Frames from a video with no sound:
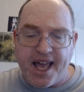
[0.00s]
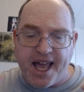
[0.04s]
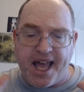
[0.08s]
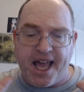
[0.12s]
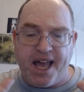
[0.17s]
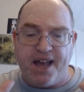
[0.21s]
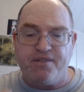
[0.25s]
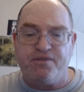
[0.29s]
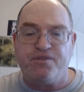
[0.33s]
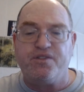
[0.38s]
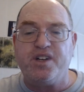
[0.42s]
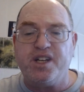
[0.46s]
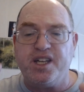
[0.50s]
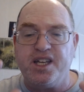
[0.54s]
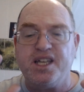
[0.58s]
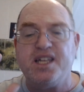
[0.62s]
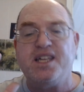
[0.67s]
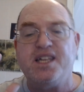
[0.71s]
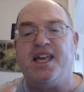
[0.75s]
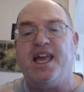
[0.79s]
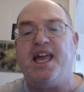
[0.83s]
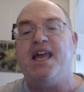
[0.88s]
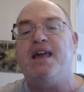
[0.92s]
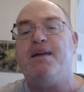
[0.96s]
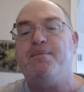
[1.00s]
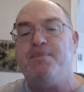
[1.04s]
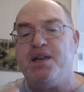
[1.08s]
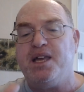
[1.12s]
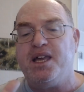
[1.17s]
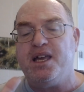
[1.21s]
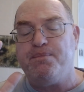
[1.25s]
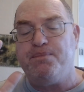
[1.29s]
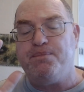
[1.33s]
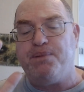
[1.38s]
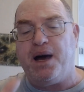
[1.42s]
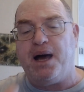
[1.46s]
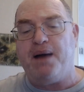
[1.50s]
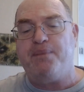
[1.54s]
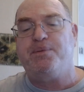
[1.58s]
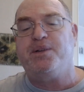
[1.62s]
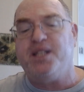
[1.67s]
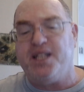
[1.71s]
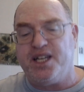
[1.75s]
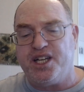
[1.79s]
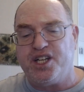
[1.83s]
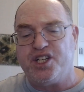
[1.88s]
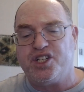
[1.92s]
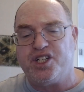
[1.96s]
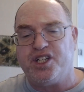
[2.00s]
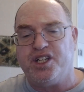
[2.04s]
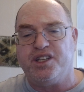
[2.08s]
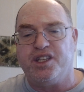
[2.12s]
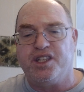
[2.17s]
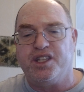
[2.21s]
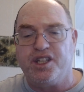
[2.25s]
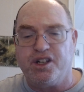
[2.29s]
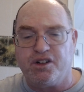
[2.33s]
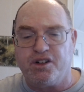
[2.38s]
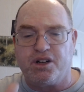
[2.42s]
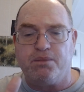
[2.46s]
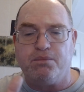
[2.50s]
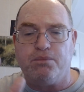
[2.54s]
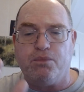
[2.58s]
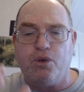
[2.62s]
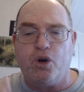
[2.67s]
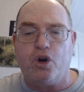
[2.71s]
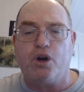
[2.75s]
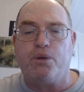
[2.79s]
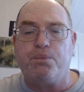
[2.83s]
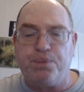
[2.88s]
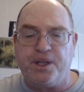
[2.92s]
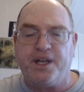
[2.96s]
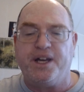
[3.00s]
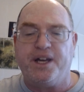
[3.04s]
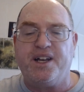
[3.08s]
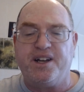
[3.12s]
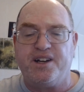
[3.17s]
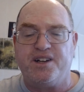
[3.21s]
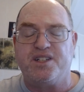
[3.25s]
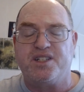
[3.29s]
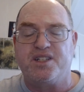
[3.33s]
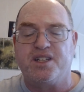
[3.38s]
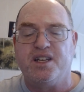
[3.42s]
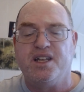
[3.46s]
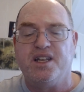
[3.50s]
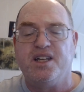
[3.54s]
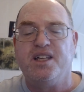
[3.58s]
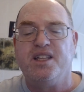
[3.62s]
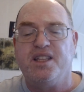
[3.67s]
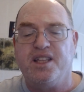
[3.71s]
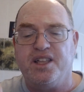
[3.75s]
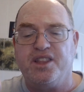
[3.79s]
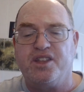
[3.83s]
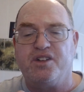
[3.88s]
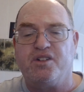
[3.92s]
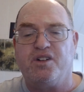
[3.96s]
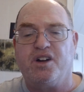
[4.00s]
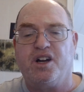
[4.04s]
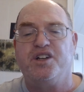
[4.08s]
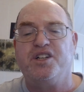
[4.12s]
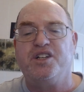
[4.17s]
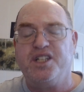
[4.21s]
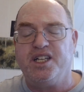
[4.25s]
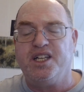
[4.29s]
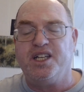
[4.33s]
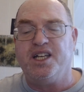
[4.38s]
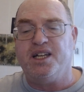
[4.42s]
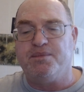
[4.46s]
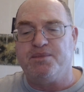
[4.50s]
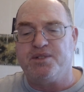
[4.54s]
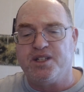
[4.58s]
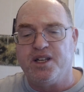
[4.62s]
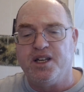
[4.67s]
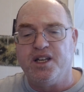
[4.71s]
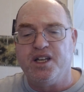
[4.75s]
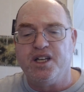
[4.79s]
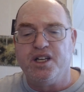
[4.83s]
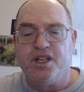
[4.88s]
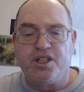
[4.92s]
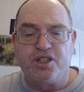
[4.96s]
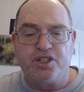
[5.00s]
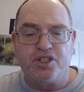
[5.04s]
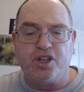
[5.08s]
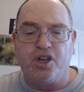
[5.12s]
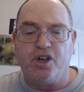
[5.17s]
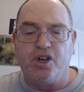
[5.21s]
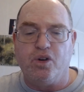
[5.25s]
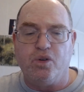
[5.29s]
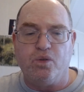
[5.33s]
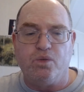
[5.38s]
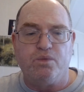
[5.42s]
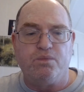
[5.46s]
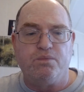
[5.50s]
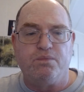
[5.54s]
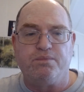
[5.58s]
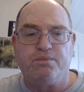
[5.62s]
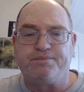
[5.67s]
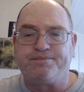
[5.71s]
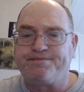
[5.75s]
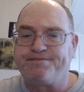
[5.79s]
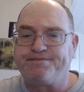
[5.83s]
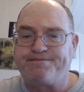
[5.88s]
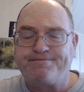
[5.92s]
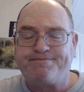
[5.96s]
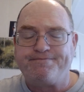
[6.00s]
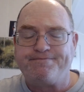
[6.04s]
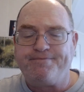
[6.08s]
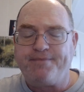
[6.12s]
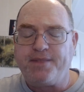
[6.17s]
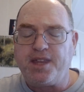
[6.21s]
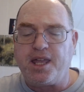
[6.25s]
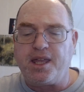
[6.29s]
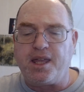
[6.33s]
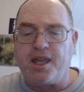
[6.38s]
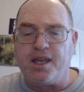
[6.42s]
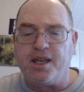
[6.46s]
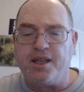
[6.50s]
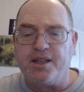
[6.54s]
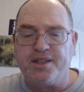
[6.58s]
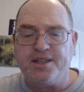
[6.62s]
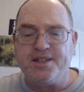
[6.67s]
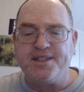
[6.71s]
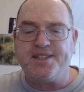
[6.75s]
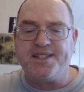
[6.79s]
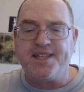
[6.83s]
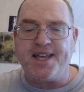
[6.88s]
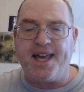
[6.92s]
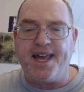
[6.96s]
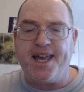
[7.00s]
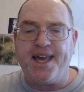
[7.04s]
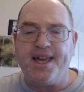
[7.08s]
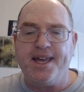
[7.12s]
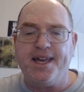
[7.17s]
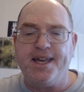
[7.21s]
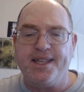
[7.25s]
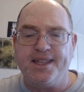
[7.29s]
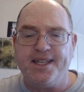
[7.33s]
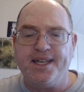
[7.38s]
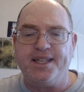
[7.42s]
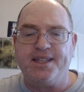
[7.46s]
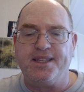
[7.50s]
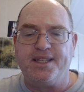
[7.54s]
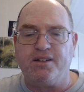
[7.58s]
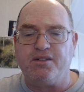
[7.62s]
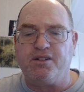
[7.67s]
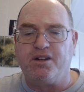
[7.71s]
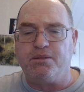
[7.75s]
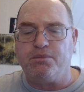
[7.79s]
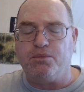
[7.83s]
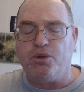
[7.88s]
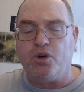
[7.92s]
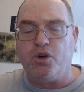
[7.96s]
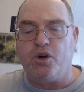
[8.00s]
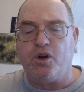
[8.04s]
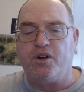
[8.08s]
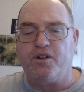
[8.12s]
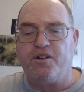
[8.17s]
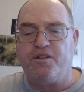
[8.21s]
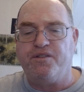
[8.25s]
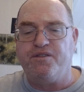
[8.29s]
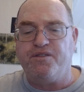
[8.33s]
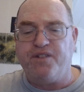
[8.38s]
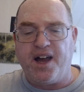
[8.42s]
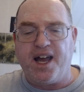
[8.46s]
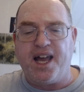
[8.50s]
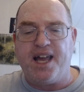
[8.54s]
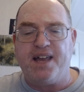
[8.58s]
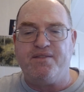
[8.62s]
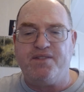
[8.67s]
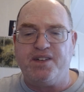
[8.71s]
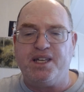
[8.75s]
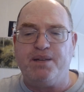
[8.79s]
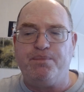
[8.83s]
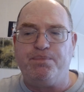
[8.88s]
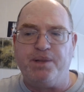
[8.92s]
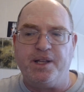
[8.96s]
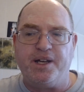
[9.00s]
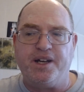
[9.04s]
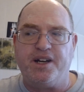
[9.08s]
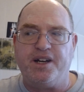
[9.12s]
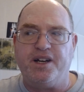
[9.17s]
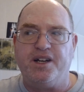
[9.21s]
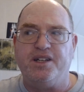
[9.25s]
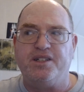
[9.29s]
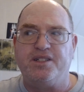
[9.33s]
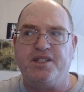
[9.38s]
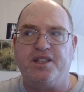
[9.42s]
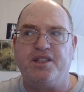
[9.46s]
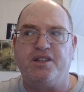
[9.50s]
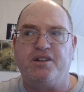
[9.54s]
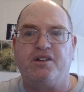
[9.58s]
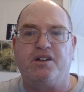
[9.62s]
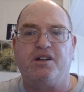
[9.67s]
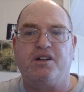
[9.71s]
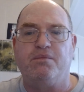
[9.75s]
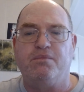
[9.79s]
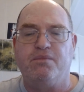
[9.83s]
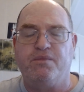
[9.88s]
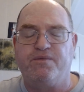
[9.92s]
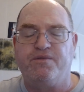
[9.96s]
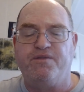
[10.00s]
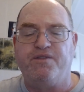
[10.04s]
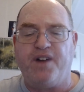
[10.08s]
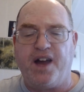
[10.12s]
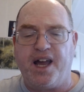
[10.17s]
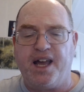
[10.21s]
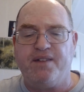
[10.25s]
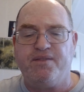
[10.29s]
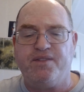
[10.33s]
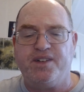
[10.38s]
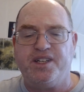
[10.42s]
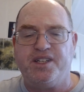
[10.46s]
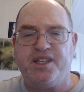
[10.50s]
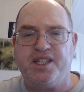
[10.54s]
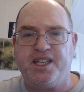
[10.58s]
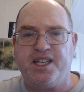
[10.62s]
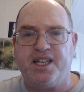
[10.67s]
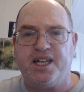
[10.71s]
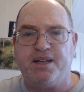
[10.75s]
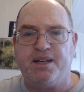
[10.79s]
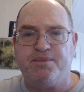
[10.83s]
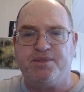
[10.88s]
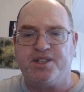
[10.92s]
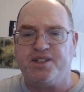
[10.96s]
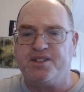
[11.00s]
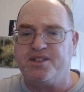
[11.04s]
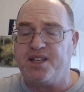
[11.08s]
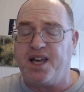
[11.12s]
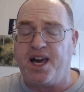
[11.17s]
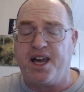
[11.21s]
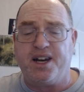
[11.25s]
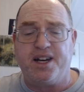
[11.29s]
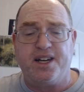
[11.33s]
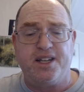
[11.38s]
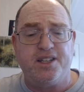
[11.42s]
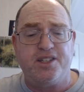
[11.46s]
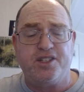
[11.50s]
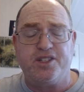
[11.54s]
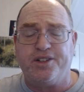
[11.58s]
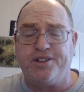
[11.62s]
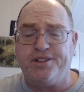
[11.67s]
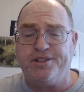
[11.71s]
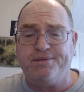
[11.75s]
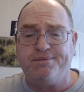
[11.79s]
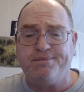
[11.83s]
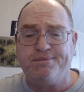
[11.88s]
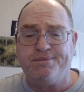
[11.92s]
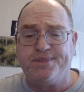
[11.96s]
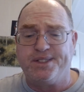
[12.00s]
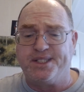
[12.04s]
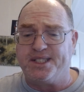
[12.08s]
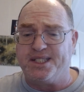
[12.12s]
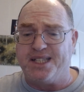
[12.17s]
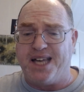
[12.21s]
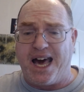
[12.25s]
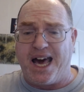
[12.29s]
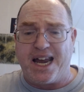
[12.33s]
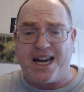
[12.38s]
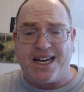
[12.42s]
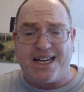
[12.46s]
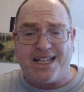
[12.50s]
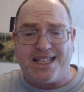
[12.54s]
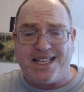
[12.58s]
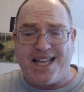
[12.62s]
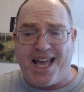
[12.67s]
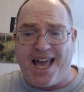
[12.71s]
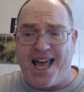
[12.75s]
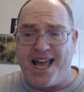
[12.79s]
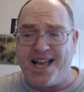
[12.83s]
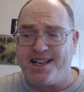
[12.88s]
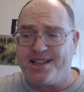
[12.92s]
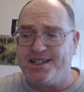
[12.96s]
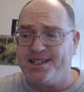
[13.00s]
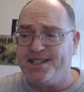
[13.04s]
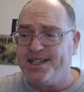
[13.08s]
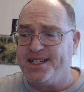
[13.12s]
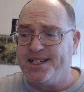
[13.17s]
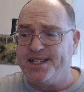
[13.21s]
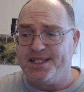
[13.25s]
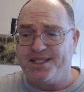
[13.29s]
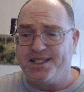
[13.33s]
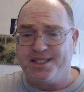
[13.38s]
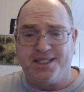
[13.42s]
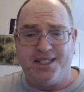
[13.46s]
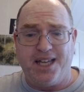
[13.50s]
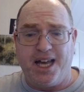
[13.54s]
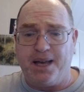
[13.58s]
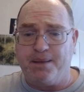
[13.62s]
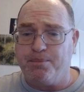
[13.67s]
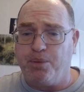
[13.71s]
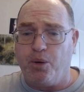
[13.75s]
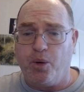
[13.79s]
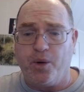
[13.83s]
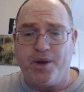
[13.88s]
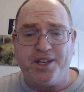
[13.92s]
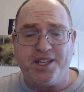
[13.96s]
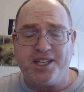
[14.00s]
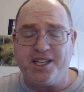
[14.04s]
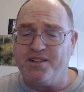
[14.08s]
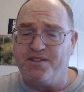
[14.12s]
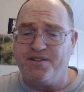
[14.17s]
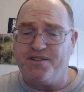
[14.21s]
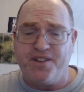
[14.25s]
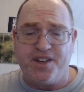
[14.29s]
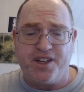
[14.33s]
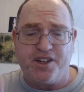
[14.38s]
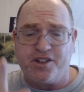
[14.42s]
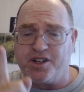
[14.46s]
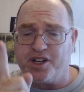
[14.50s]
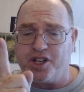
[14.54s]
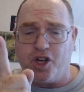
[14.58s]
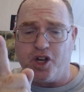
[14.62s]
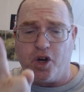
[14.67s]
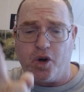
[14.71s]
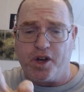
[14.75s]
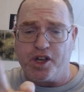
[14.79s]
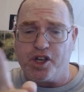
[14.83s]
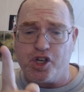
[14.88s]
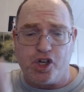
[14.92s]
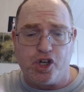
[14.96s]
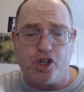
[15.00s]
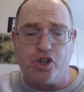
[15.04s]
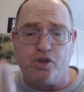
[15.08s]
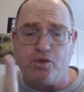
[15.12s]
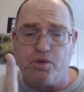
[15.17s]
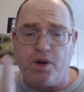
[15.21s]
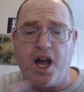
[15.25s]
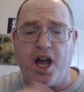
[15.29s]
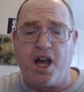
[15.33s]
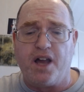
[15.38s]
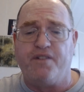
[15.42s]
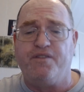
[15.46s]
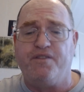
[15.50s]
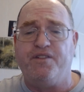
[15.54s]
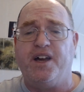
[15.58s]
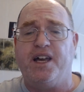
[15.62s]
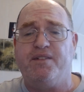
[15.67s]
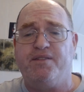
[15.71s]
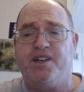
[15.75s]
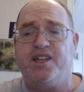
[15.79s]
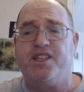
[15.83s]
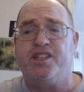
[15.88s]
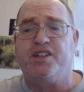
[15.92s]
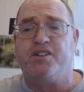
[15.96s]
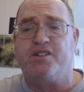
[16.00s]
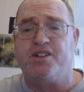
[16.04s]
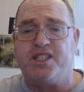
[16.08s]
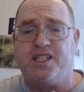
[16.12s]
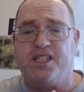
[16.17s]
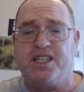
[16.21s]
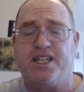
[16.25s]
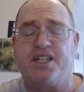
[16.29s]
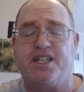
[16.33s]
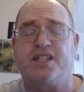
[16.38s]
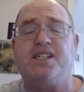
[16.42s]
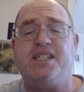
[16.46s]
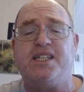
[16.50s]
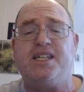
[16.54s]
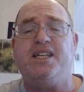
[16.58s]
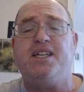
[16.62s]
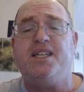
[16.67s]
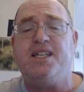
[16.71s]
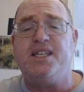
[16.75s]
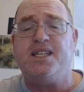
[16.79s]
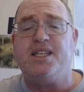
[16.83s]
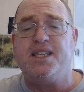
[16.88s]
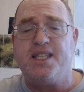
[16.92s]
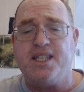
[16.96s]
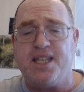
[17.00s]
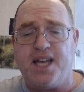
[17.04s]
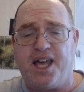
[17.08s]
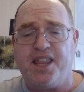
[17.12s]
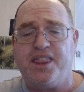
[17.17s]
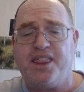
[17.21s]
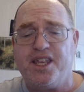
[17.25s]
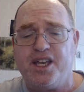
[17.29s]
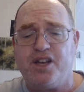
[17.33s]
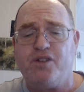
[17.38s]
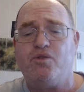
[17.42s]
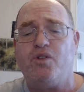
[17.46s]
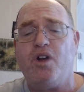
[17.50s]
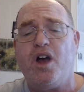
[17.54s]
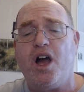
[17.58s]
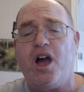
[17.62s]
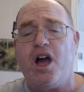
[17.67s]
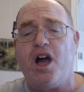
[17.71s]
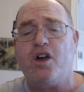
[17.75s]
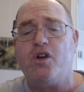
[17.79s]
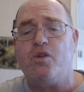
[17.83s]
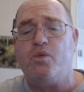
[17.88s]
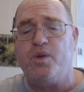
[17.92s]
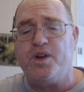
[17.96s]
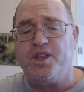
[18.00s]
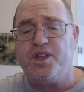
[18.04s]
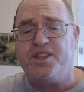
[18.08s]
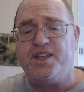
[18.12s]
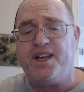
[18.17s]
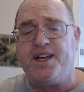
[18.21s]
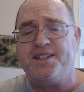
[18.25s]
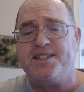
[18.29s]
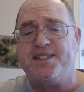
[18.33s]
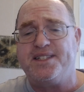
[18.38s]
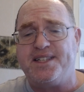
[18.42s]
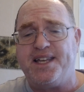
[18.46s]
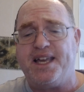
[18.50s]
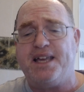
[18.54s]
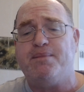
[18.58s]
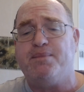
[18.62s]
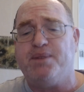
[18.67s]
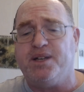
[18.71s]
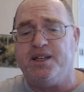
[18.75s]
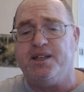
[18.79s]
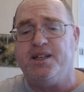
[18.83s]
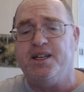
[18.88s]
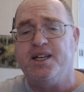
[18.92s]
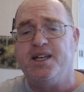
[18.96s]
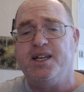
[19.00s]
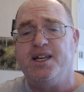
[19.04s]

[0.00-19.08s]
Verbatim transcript: every gaming population. There are more players than there are DMs. So to say that there are more 5e players than there are 5e DMs is not an insult. It's not an attack. It's not pointing a finger and going, you're wrong, 5e. There is literally nothing wrong with that statement.